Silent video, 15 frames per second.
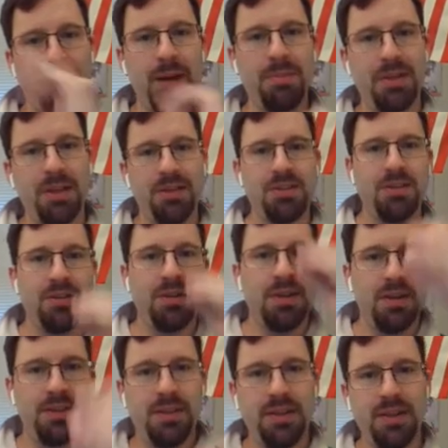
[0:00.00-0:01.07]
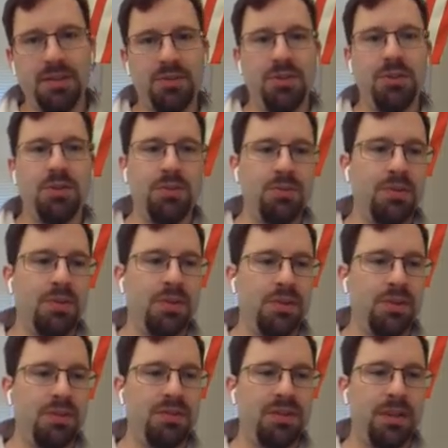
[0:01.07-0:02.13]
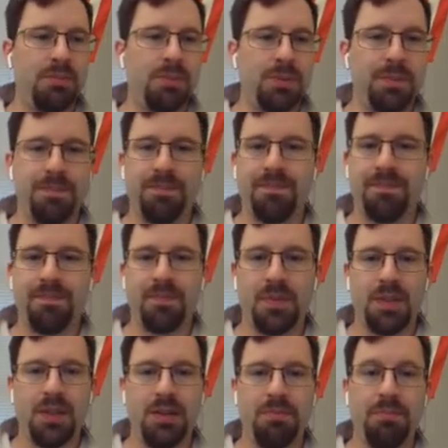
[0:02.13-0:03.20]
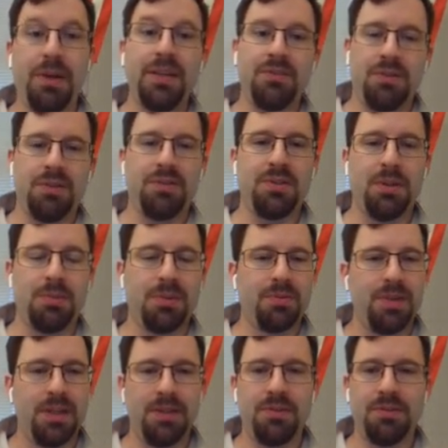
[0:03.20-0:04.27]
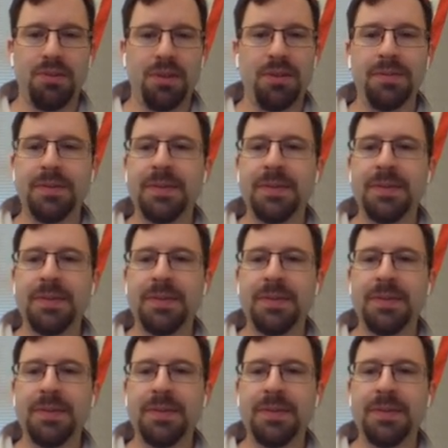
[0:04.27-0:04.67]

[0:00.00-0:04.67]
population gives you your sample. Okay, based on your sample, rather. Sorry.